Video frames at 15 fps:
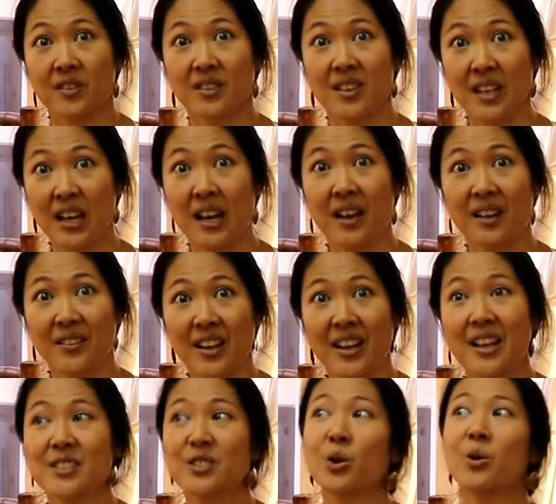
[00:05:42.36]
Yeah.
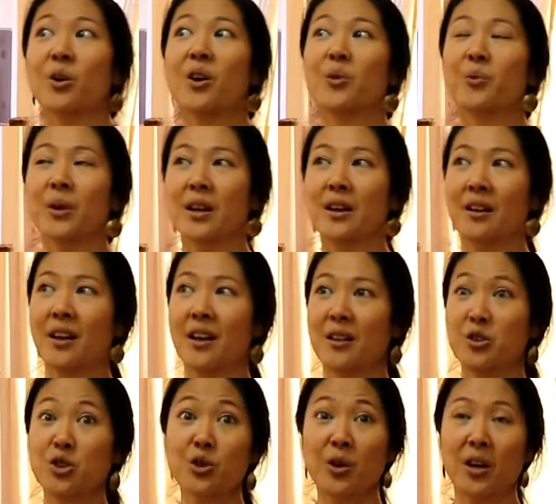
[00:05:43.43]
So
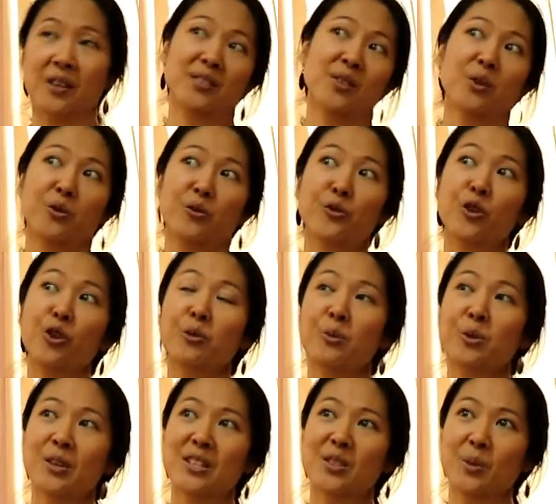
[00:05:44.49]
so full
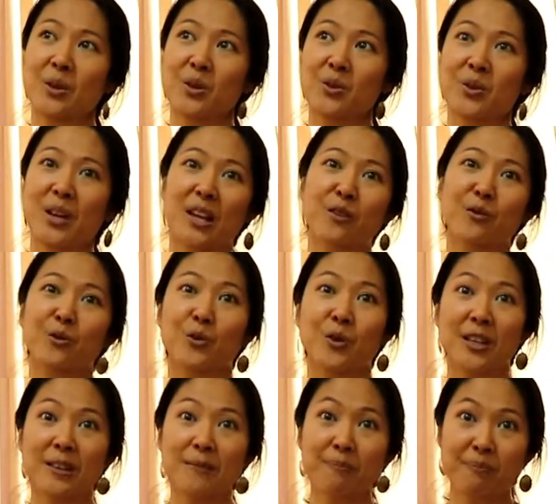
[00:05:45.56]
moon is when you kind of
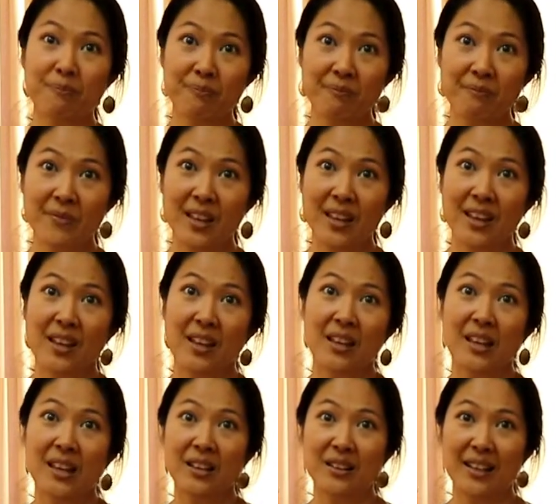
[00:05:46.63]
reap
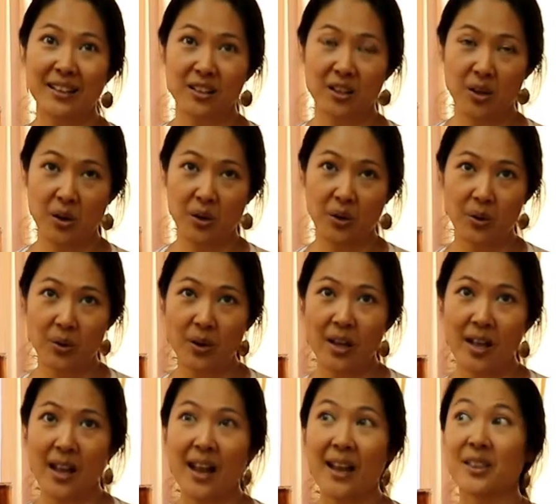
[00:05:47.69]
and let go,
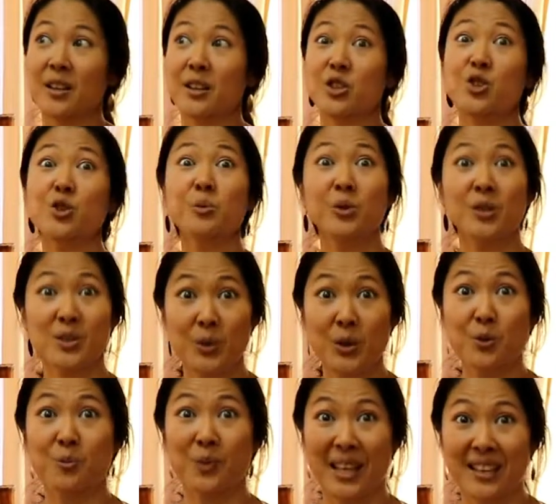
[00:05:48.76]
and then new moon is when
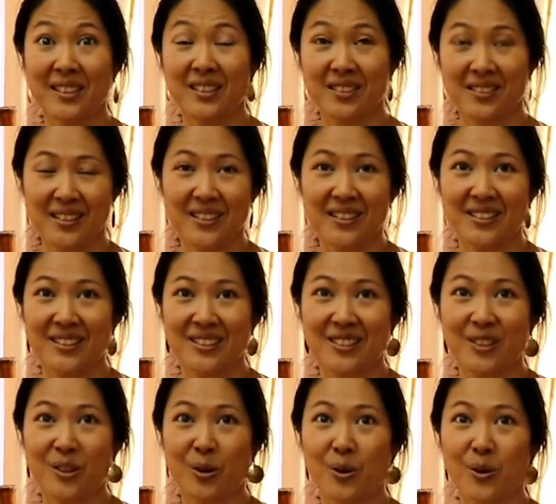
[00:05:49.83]
you plant the seeds.
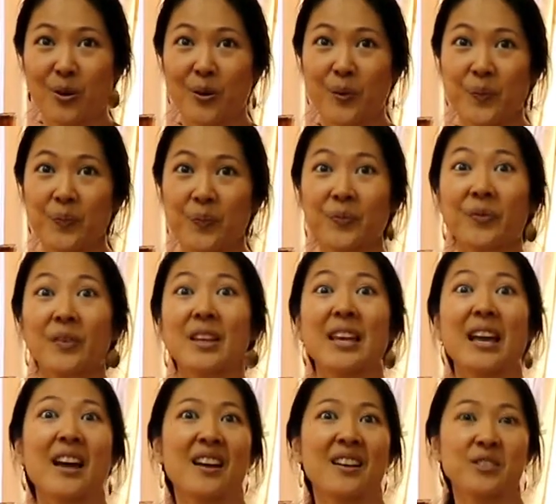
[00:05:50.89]
So
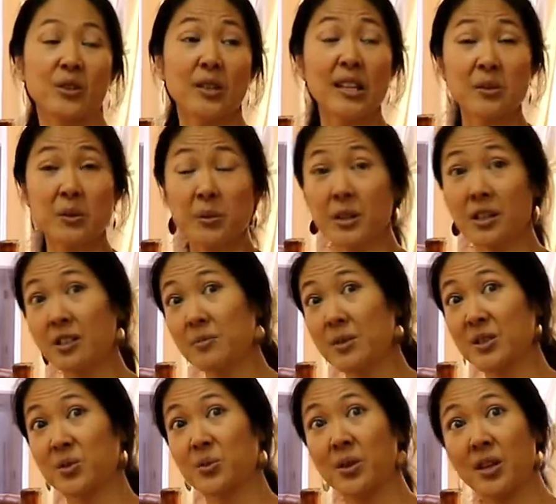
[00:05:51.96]
yeah, so that's what we're going to
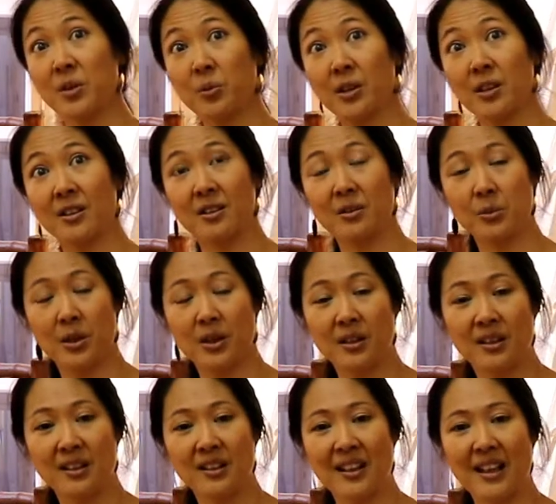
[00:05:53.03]
be doing.
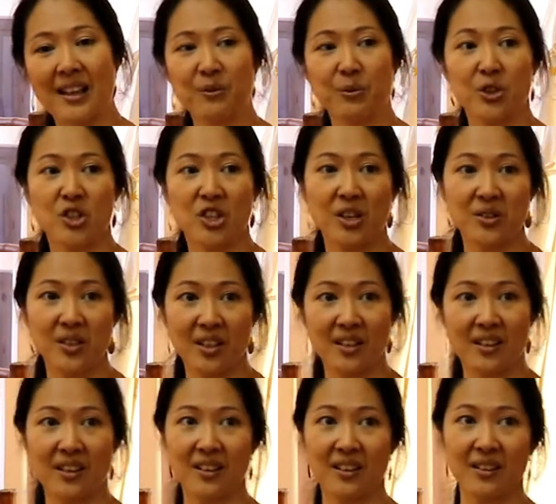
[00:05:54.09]
We'll share
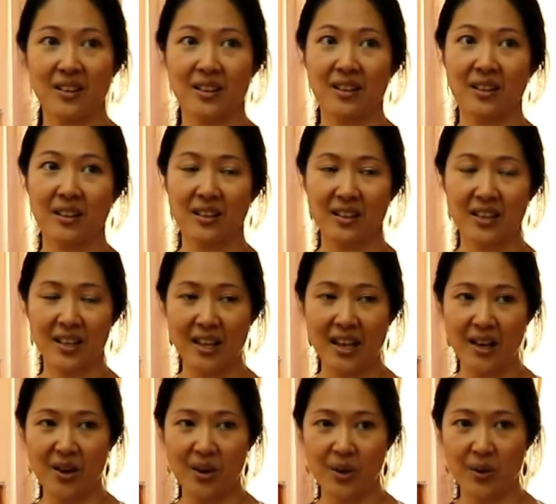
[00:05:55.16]
the
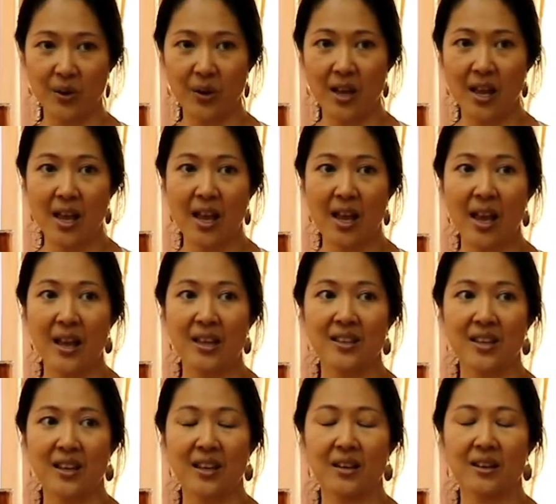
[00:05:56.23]
cacao, and
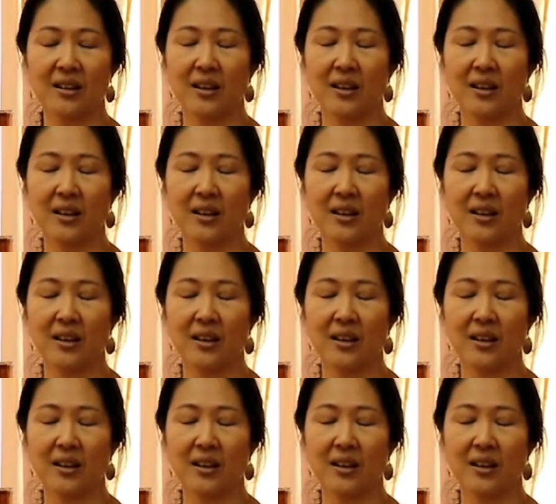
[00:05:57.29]
then